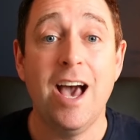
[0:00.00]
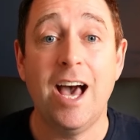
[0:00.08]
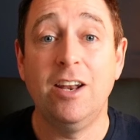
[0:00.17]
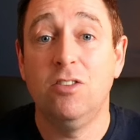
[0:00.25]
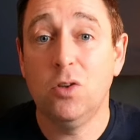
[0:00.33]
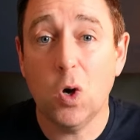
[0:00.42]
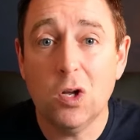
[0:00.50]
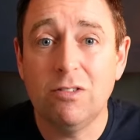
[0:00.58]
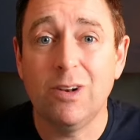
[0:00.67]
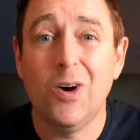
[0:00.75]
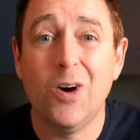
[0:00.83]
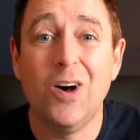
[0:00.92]
And
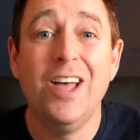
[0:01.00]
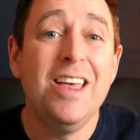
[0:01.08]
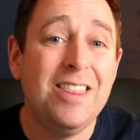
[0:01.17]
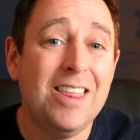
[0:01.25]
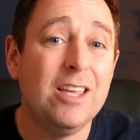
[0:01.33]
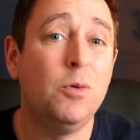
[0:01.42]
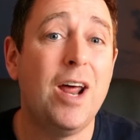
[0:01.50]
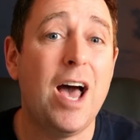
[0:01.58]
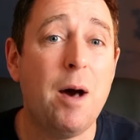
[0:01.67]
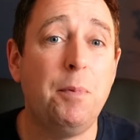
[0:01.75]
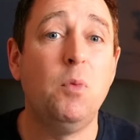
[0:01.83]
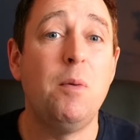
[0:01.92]
sod's law, this would
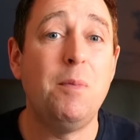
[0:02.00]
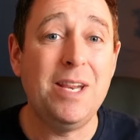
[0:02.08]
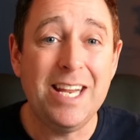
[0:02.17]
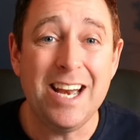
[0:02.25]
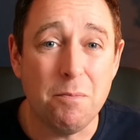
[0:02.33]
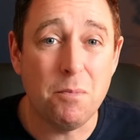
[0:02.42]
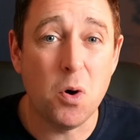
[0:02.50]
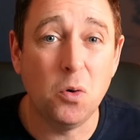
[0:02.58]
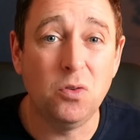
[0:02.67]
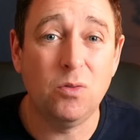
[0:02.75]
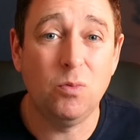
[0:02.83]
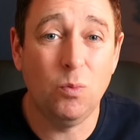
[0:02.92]
happen when we need it
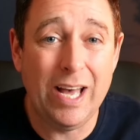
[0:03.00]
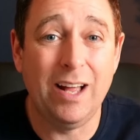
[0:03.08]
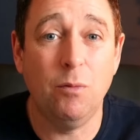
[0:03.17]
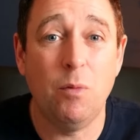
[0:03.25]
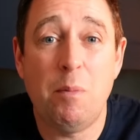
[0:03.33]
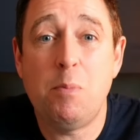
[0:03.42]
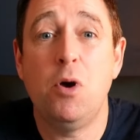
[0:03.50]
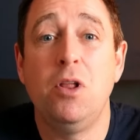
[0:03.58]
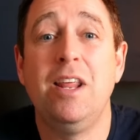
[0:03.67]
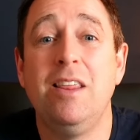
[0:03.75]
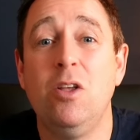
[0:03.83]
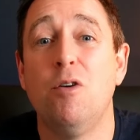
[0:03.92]
most, well, when we
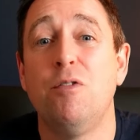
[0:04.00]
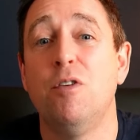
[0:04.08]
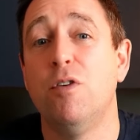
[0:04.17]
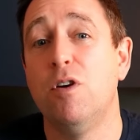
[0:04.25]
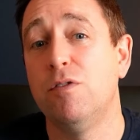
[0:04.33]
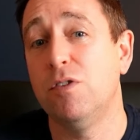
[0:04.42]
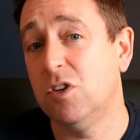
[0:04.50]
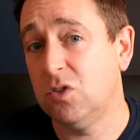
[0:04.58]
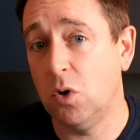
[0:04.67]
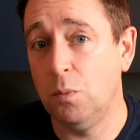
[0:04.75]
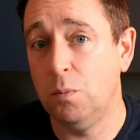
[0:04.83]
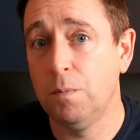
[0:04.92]
put in the offer for our
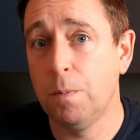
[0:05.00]
first home.